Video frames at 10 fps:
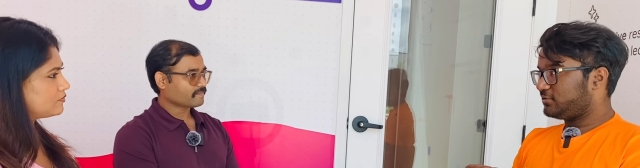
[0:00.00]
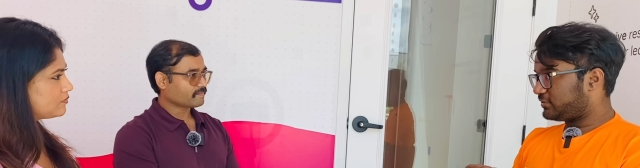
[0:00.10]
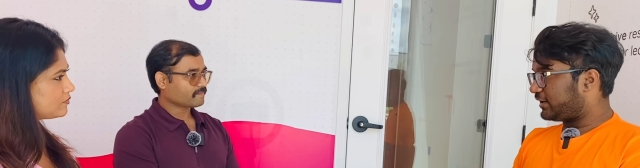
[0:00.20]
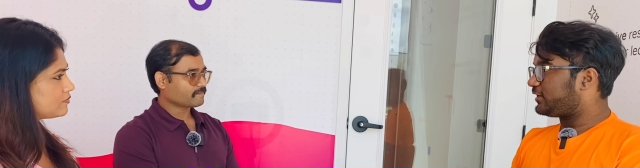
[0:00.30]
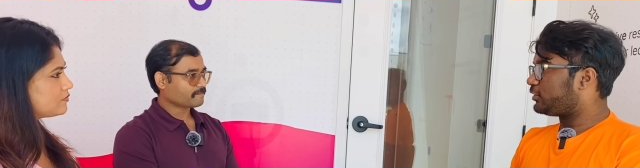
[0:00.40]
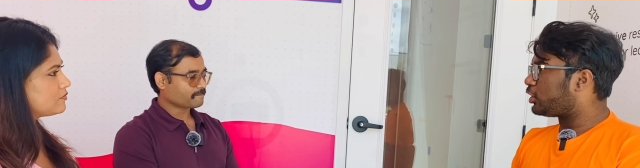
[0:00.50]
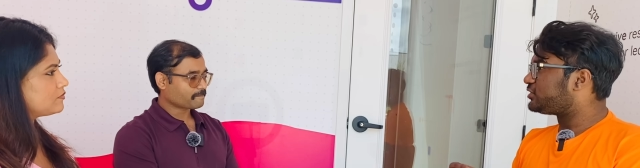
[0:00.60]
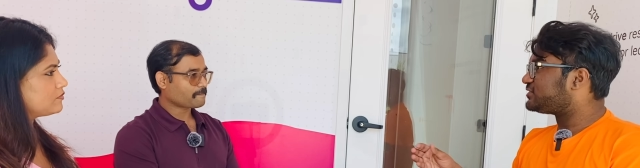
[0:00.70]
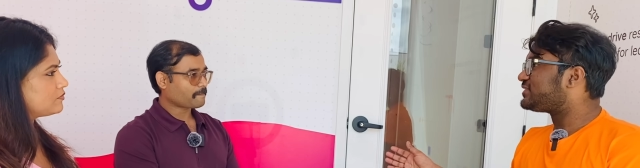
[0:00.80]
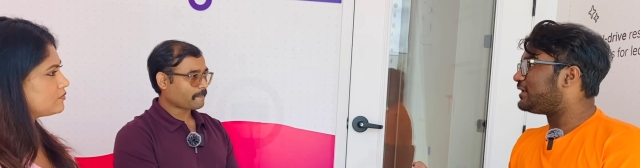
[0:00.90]
Speaker 1: right?
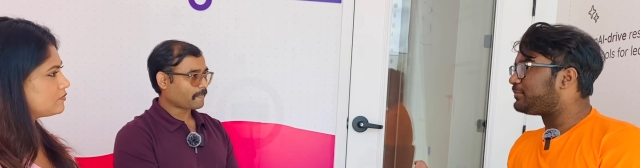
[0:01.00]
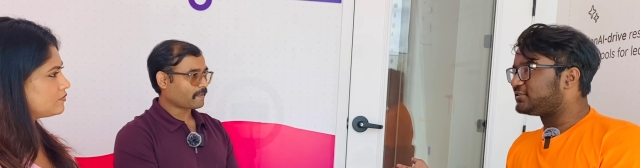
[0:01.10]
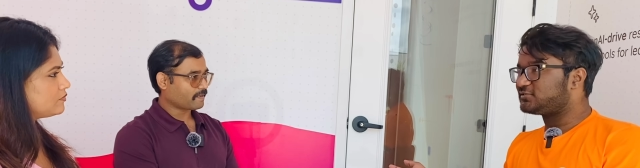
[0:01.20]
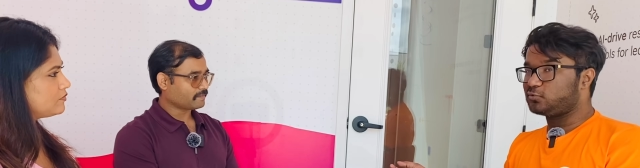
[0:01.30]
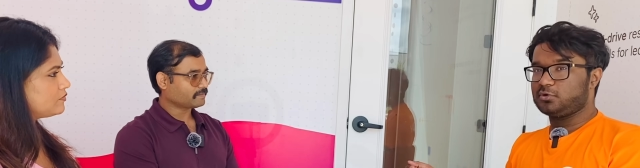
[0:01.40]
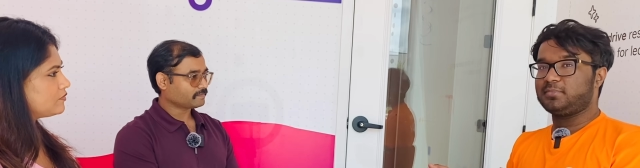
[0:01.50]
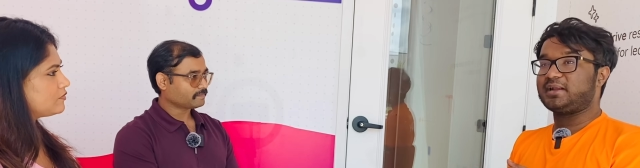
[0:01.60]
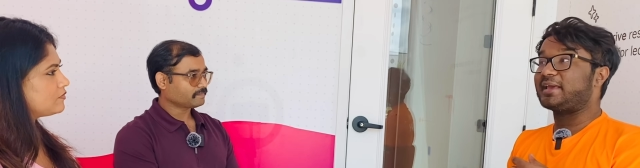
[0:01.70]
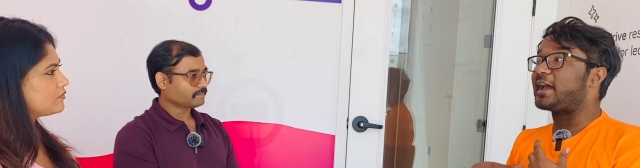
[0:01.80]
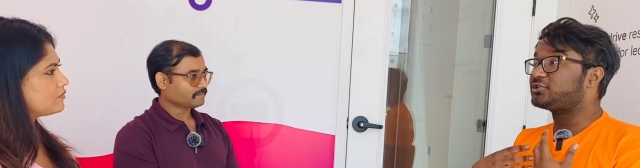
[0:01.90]
Not just help in school, but
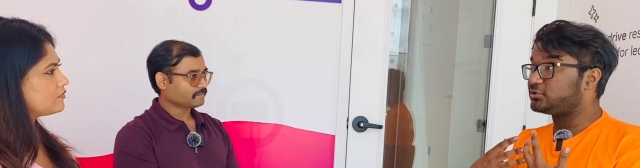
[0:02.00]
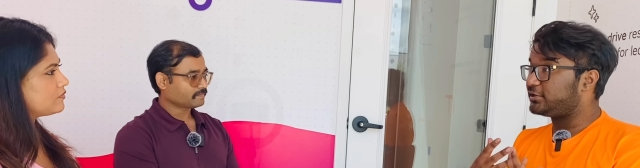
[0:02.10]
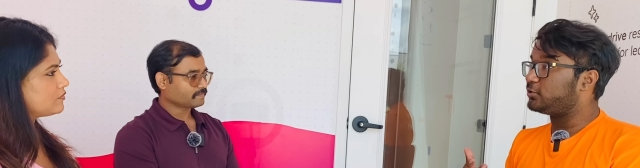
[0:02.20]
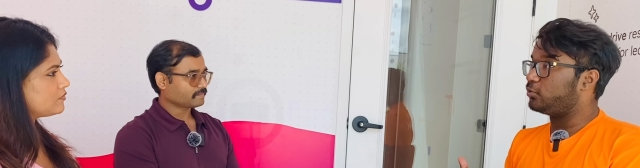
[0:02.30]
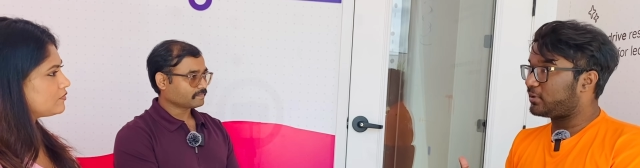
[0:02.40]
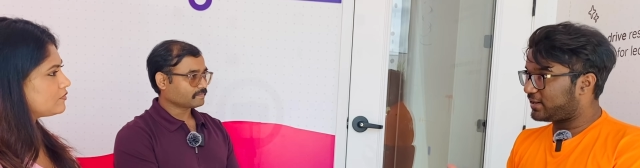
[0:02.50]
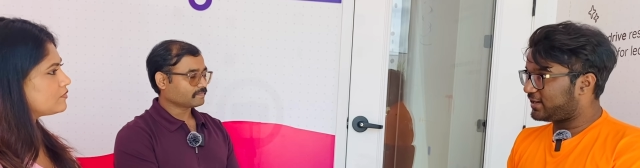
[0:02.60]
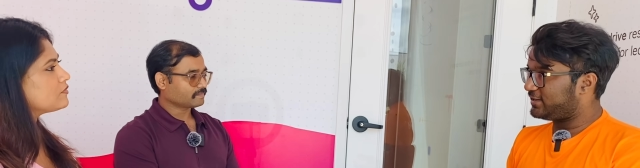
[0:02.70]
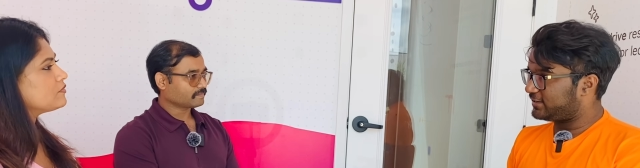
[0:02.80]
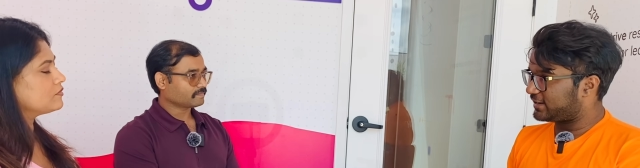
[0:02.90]
like actually go
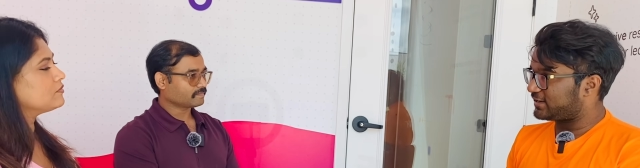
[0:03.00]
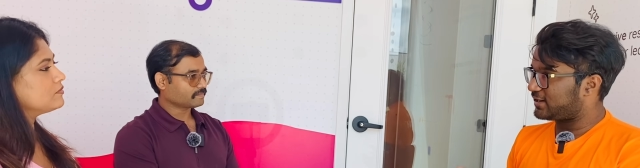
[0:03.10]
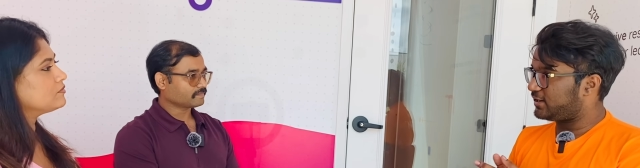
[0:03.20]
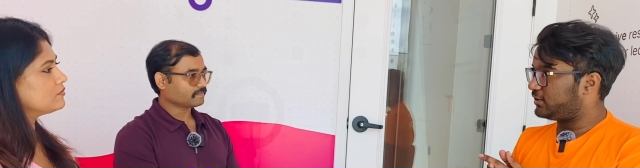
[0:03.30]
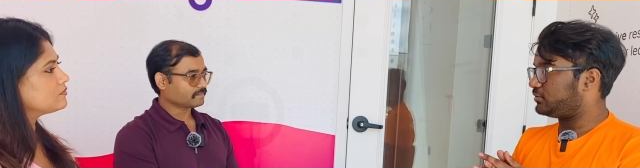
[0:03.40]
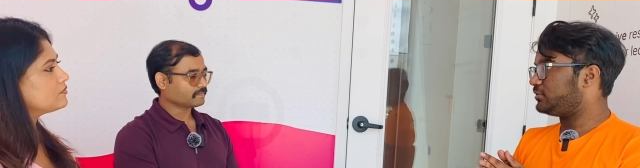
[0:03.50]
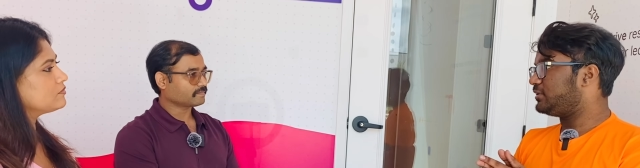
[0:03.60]
ahead and get ahead in.